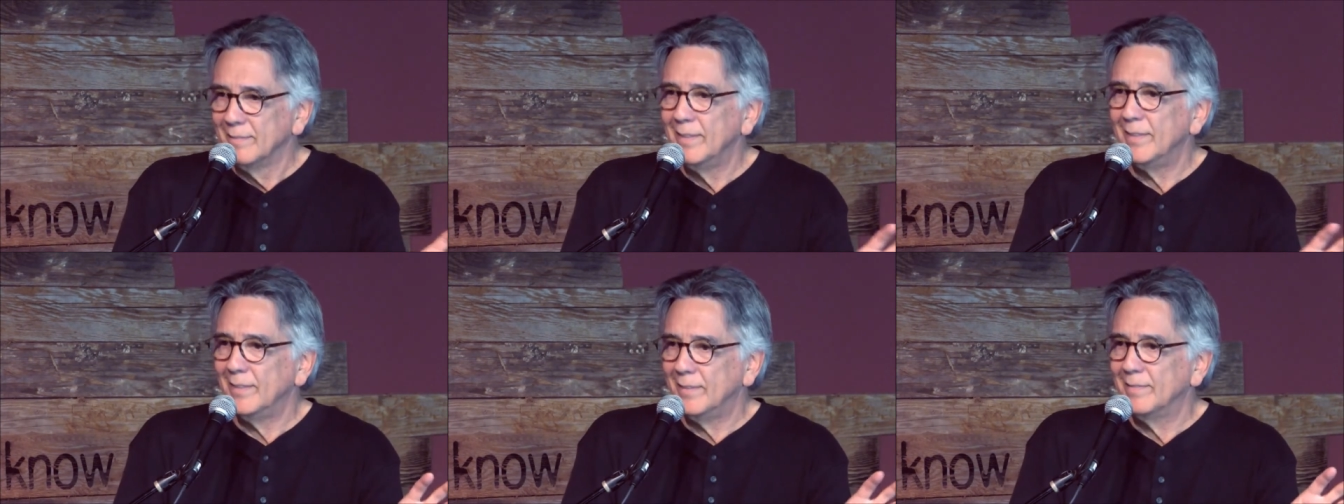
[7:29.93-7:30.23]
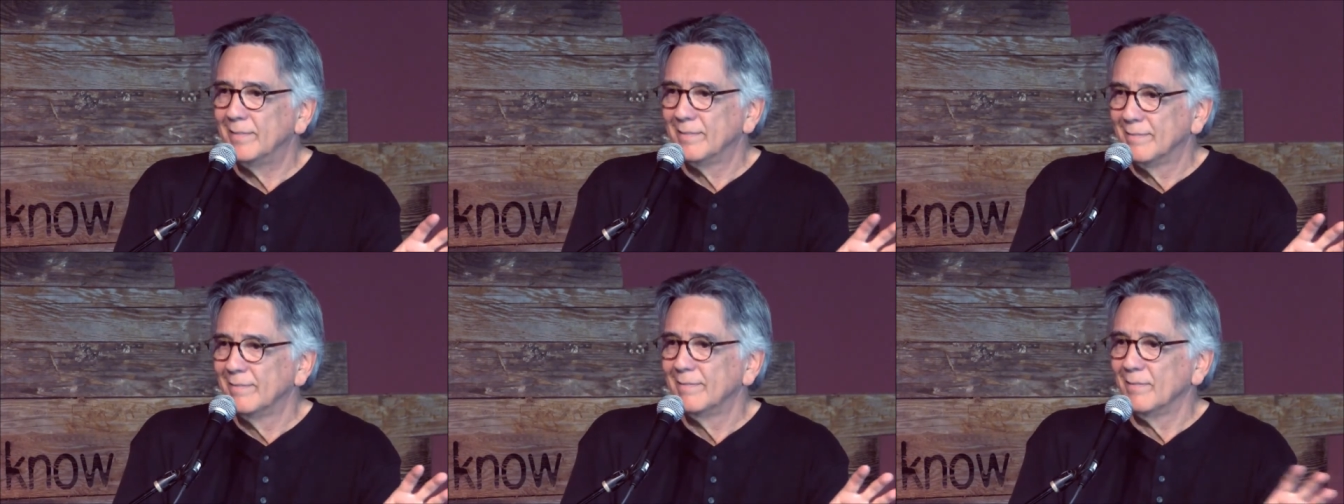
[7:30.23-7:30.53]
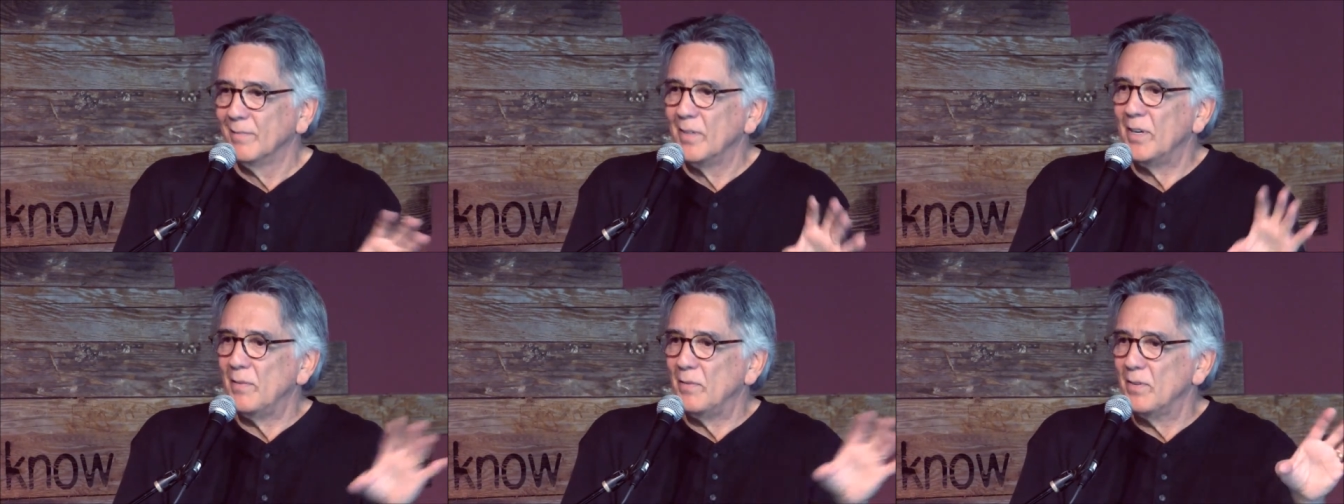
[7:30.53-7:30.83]
you know,
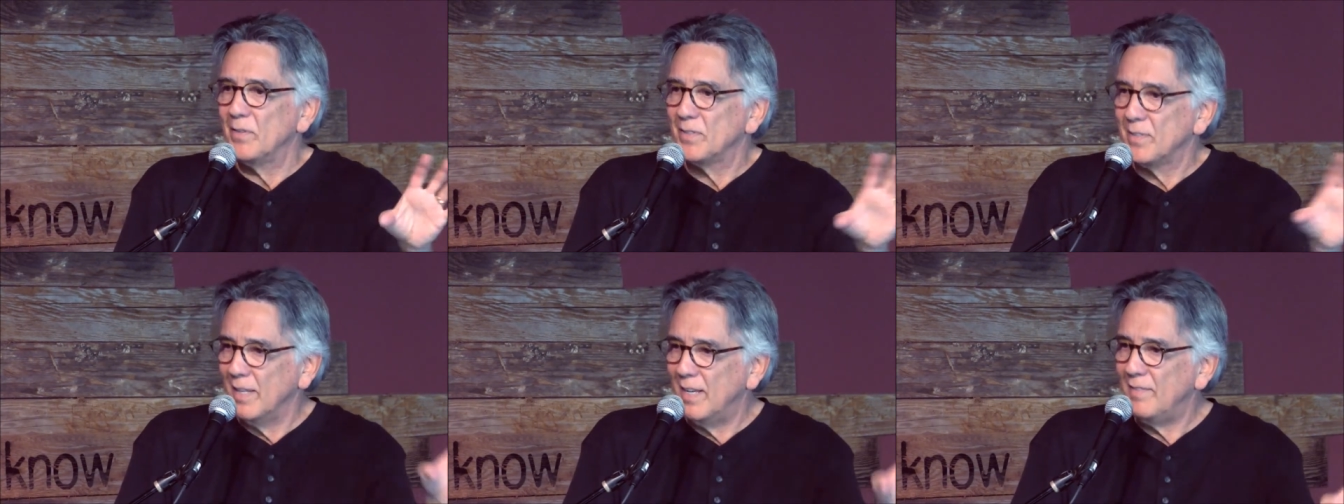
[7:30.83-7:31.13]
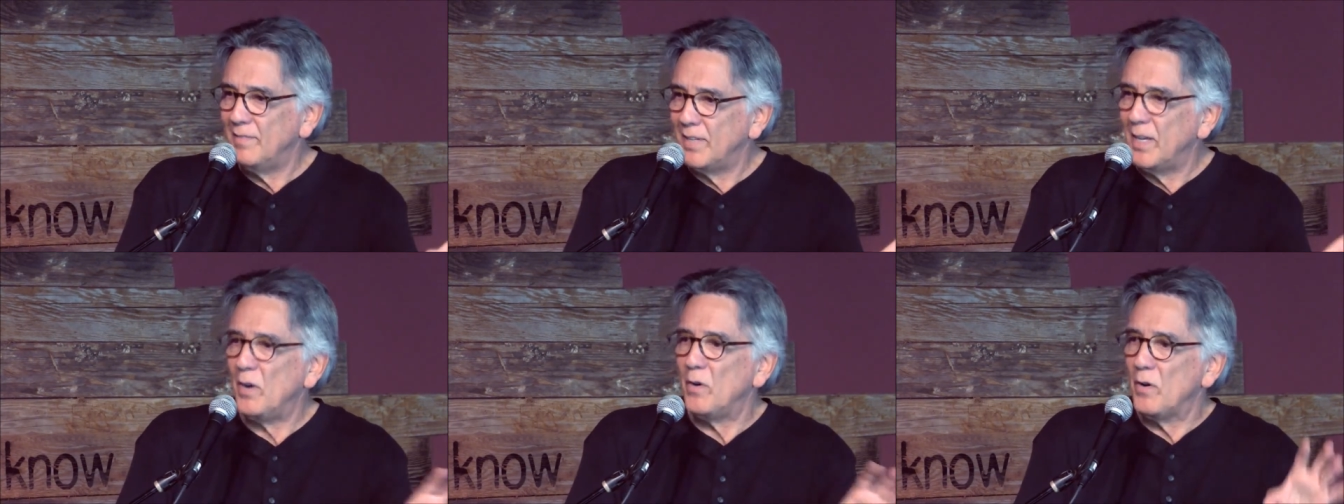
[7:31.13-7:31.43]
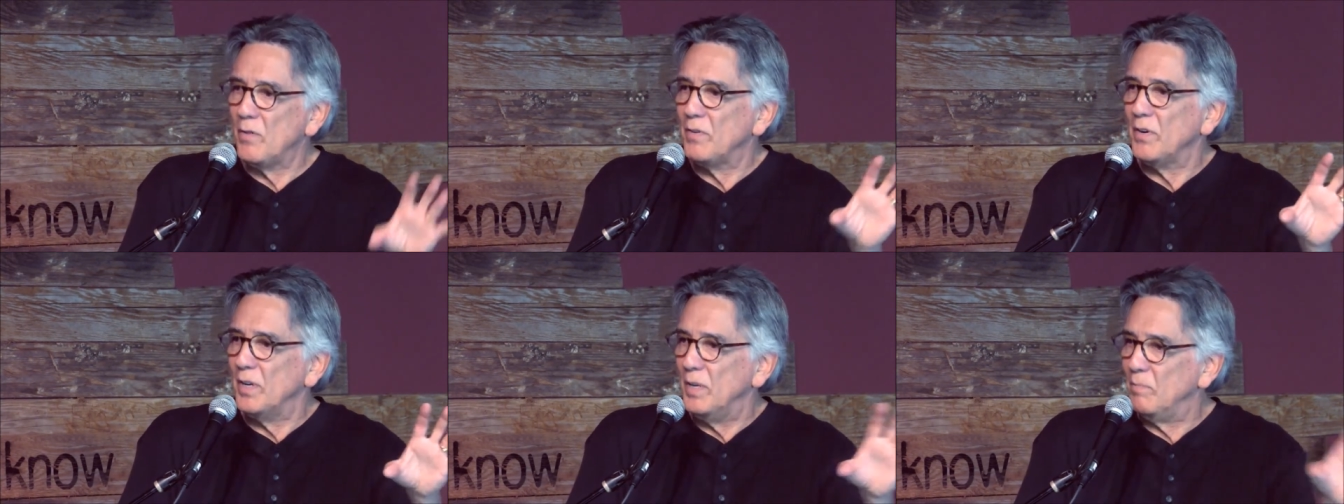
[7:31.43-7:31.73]
whatever is left,
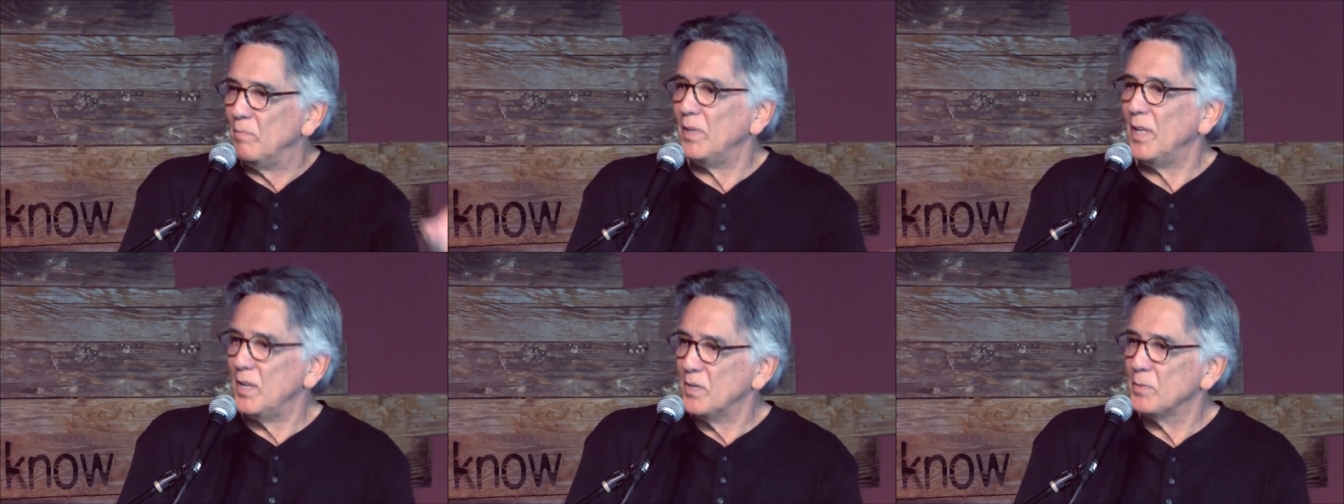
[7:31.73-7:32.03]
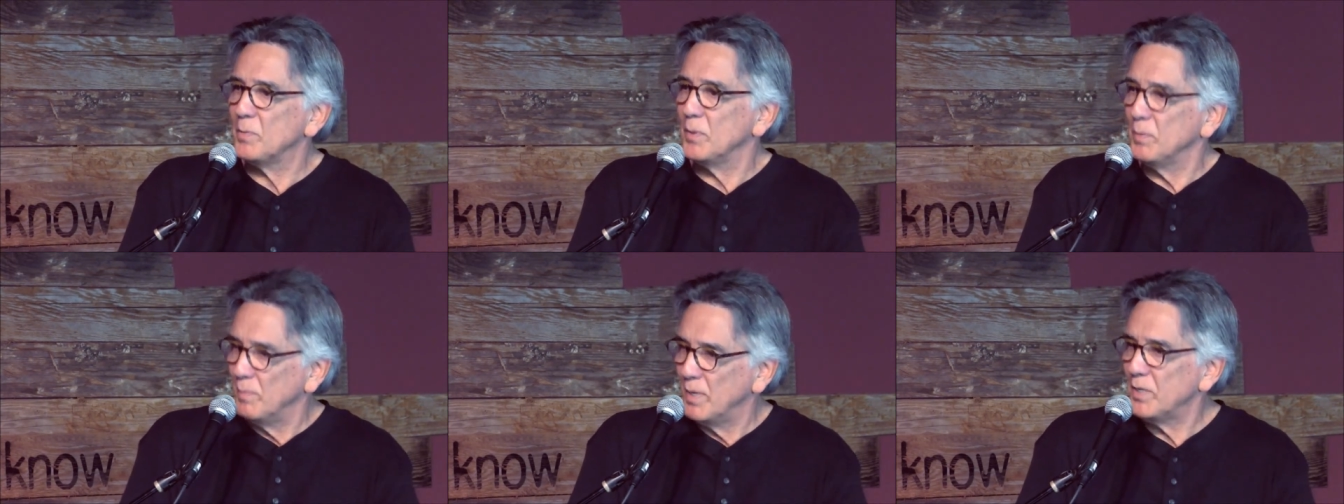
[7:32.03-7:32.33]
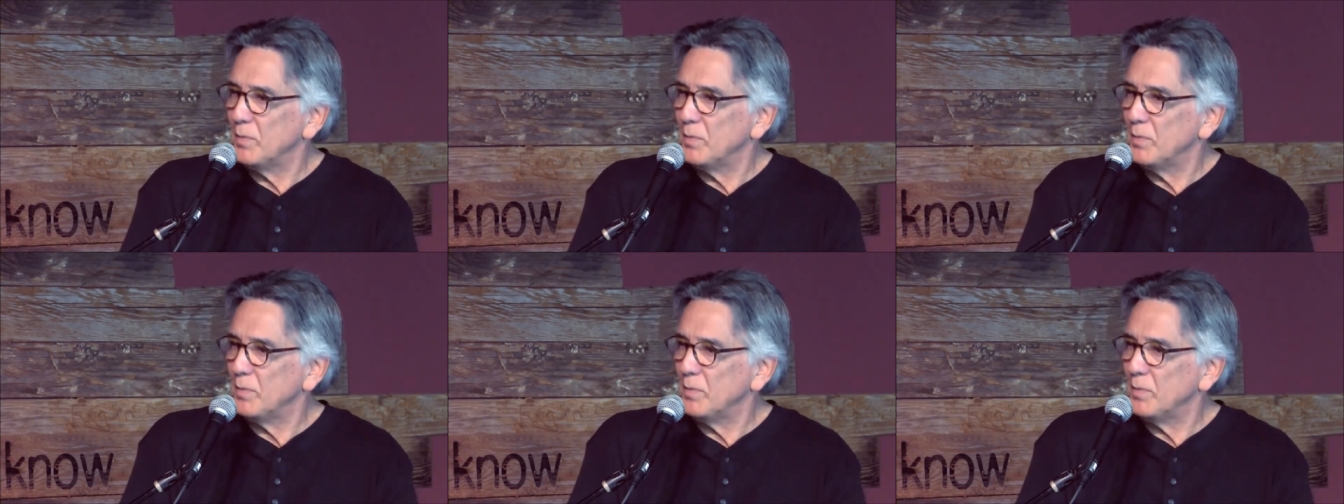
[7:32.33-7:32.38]
however implausible,